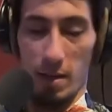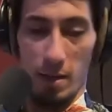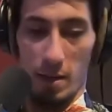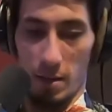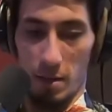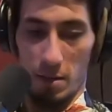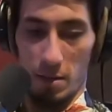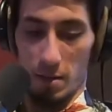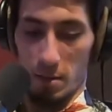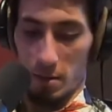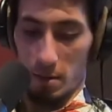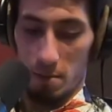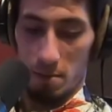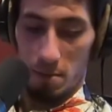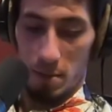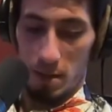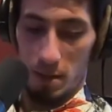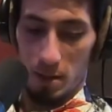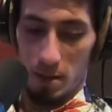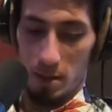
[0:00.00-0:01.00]
anything to the
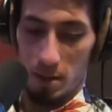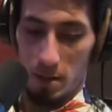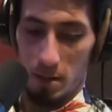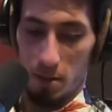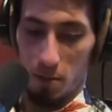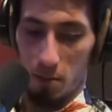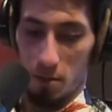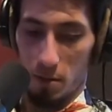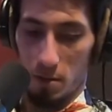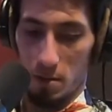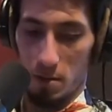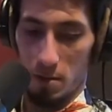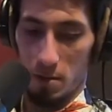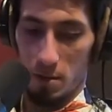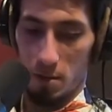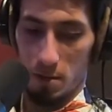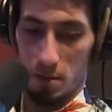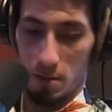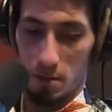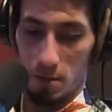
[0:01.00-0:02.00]
mix, and it
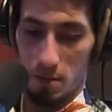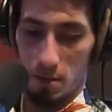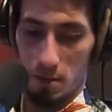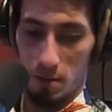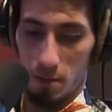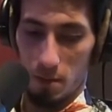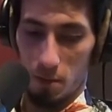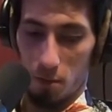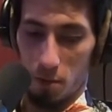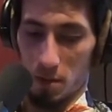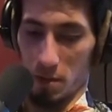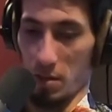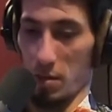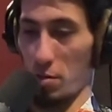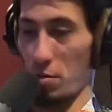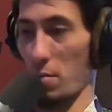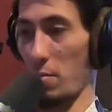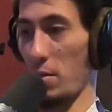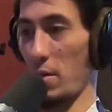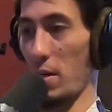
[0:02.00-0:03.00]
wasn't
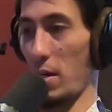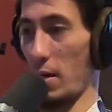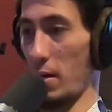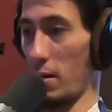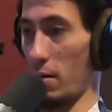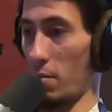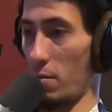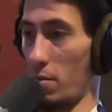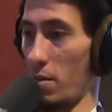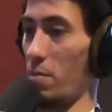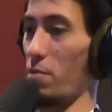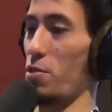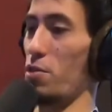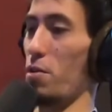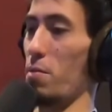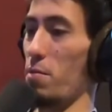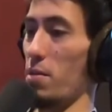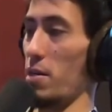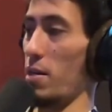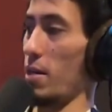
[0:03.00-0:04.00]
contributing
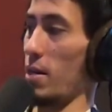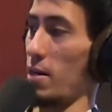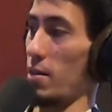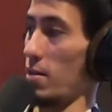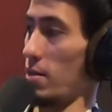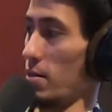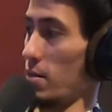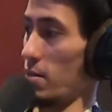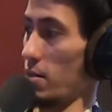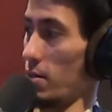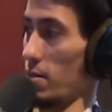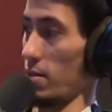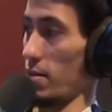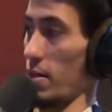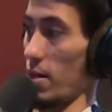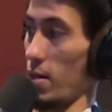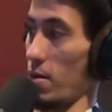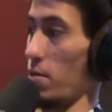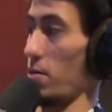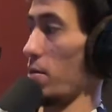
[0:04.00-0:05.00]
anything to the
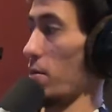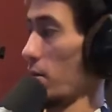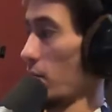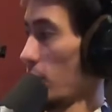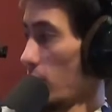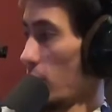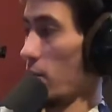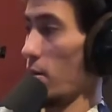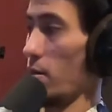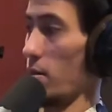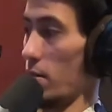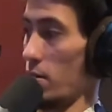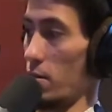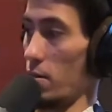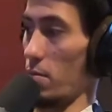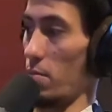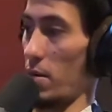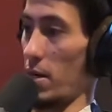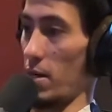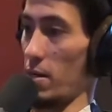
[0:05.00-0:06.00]
sound, to
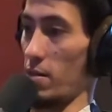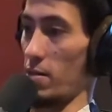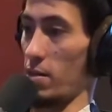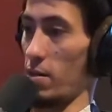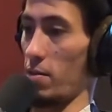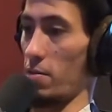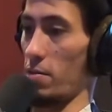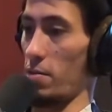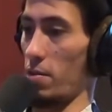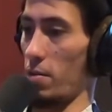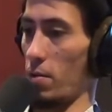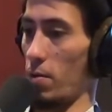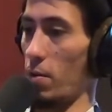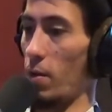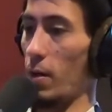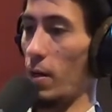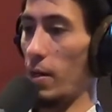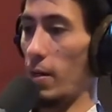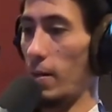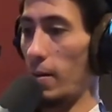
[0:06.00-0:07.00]
the pad sound. So
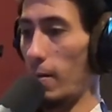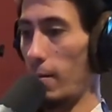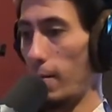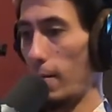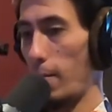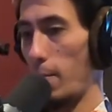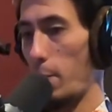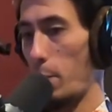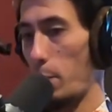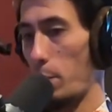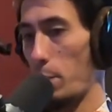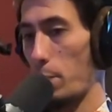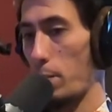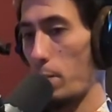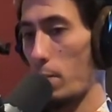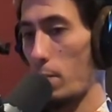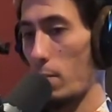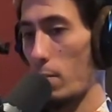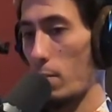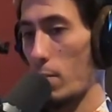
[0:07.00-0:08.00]

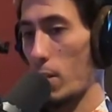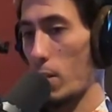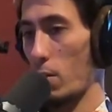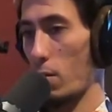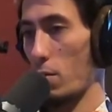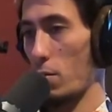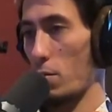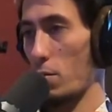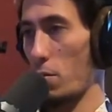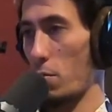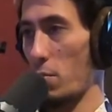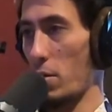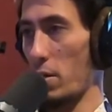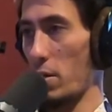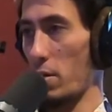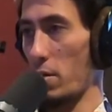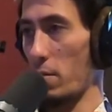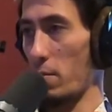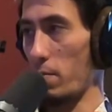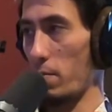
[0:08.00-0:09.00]
there are so
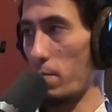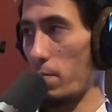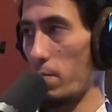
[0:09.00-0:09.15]
many